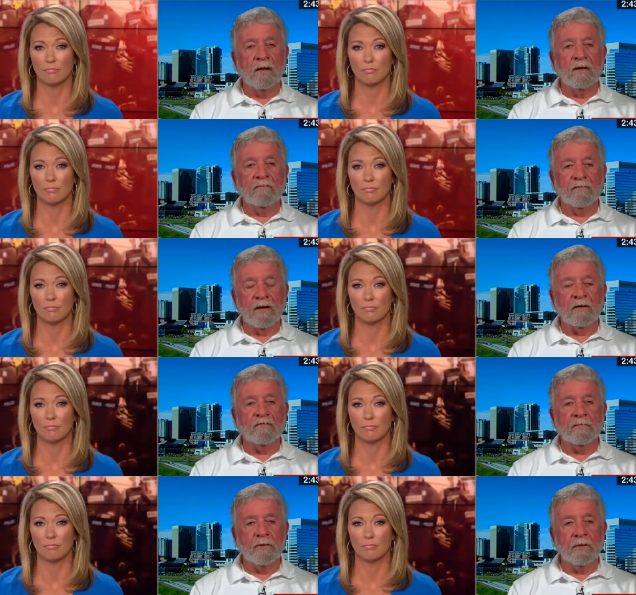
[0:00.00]
Speaker 1: and
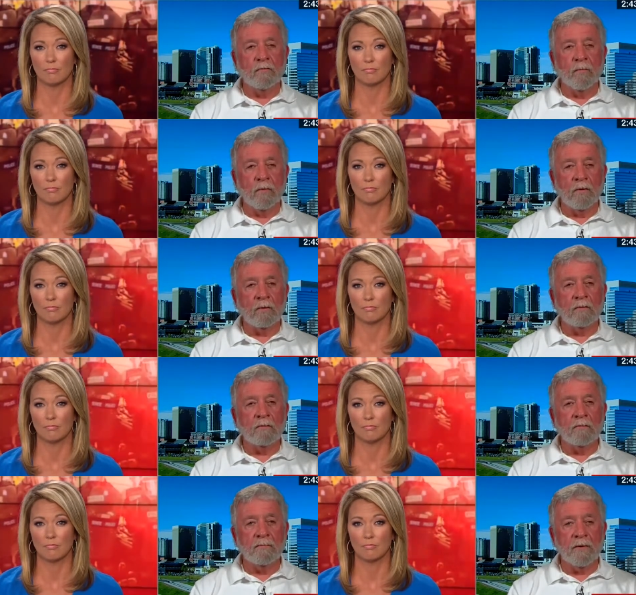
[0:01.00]
find for me
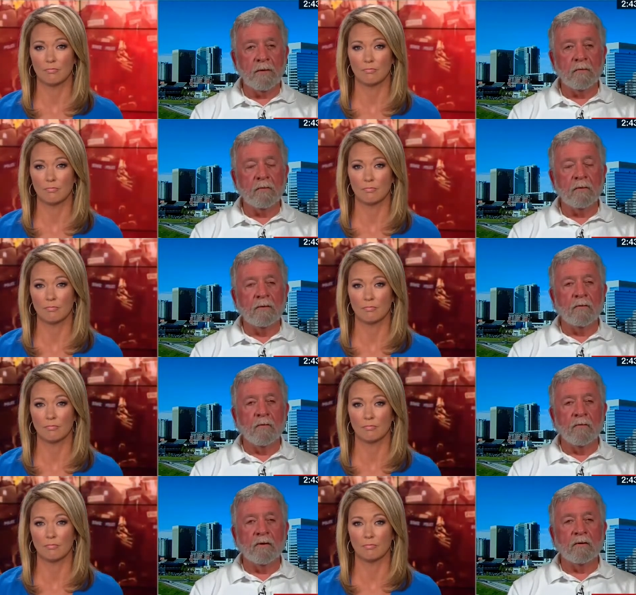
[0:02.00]
one bill,
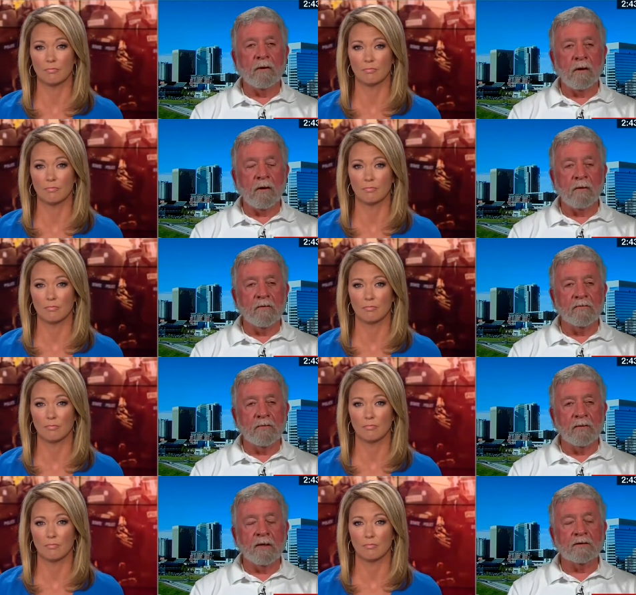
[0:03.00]
one law in
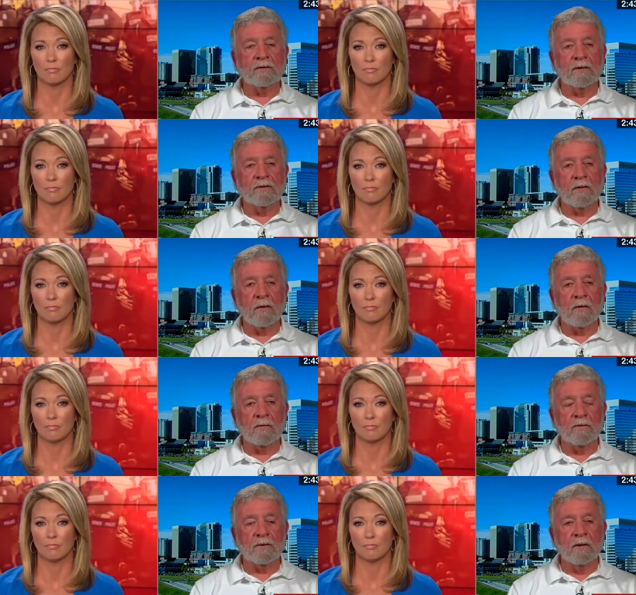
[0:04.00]
the United States
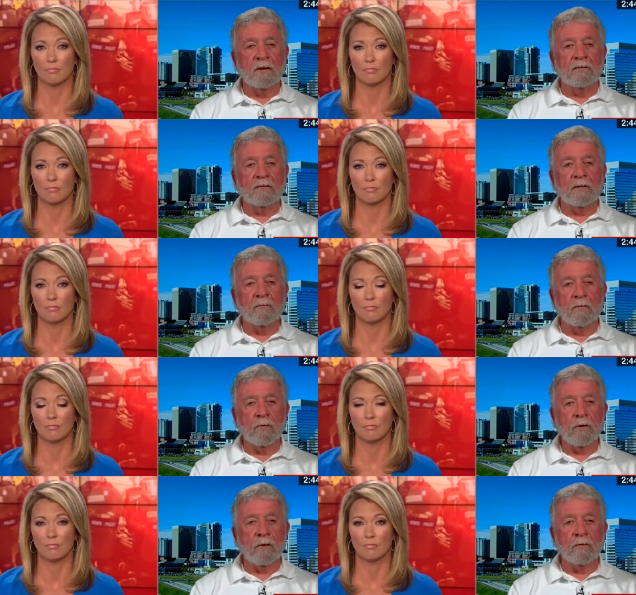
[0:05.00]
Congress that they were
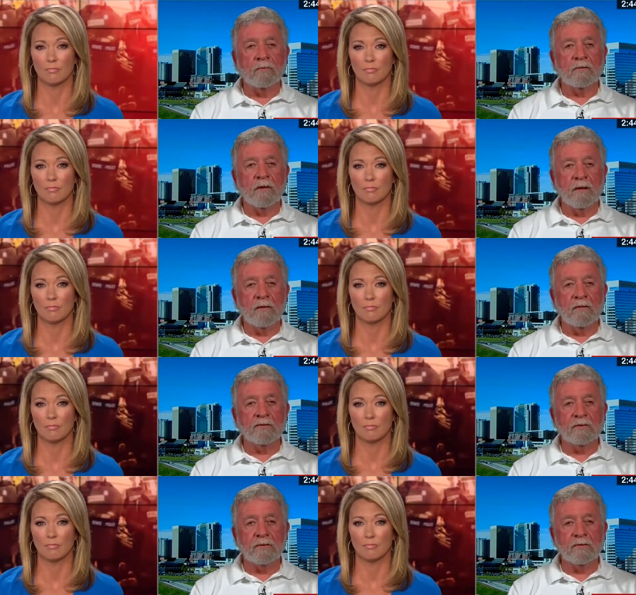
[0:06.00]
working on to end the
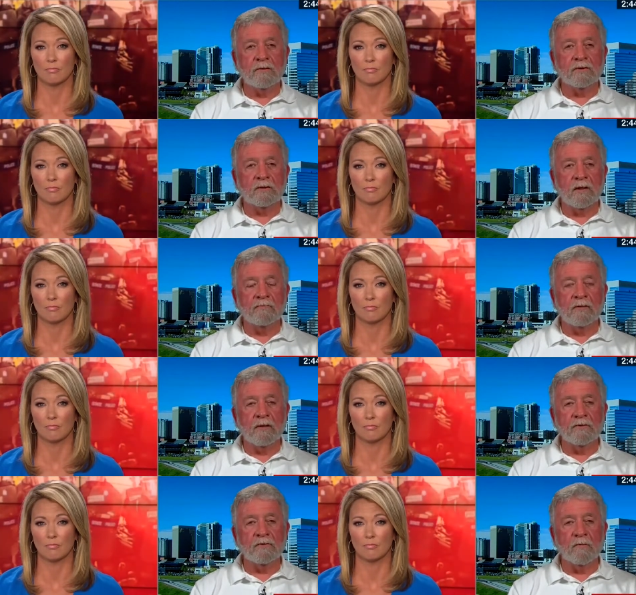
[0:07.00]
institution of slavery
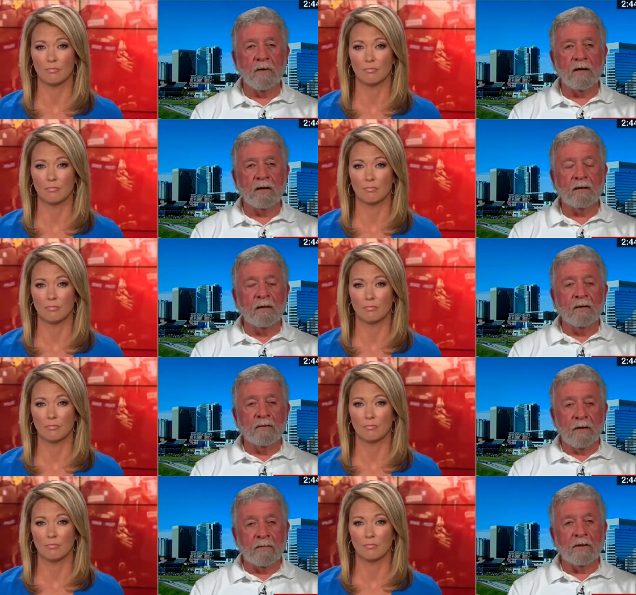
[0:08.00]
nationwide,
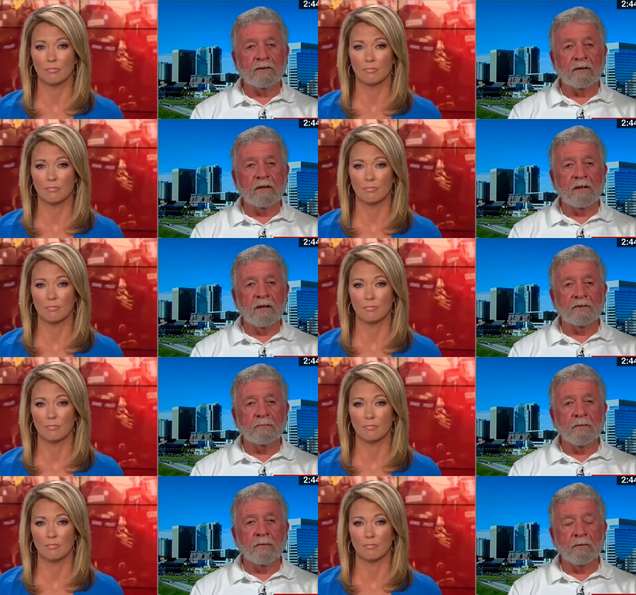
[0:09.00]
then I might say he has
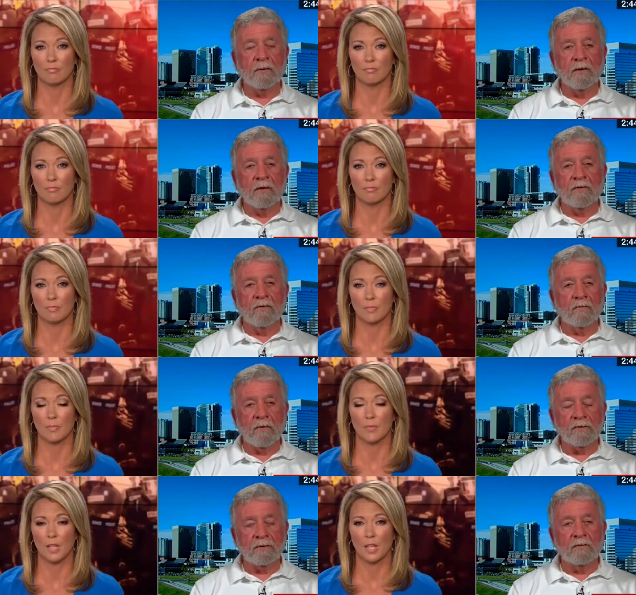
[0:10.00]
a point. There
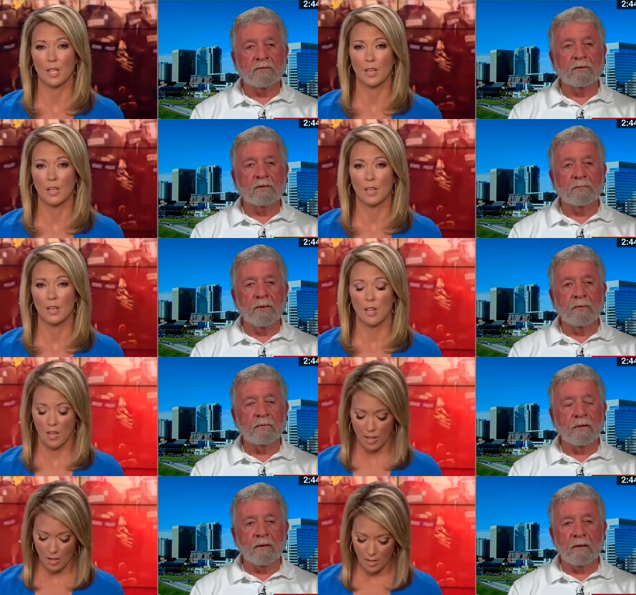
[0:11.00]
was no such
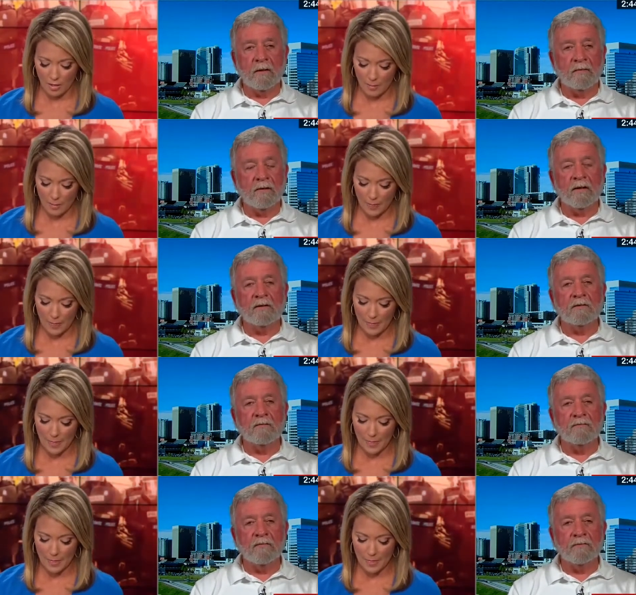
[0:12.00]
bill in, in the
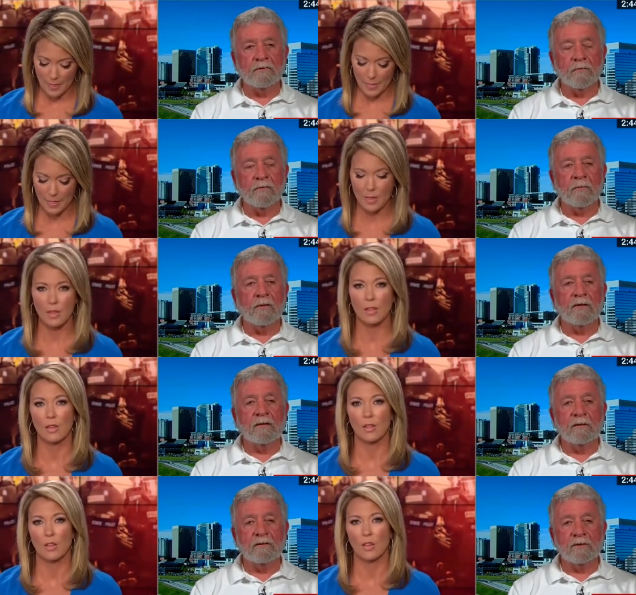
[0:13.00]
eighteen fifties or the early
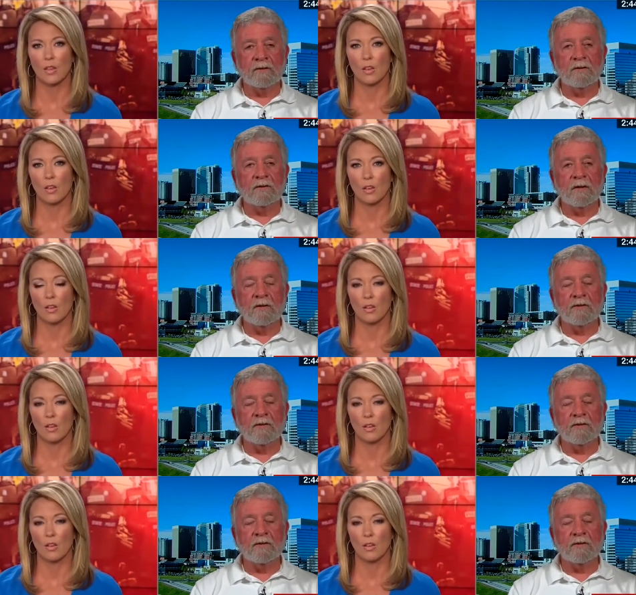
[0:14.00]
eighteen sixties to end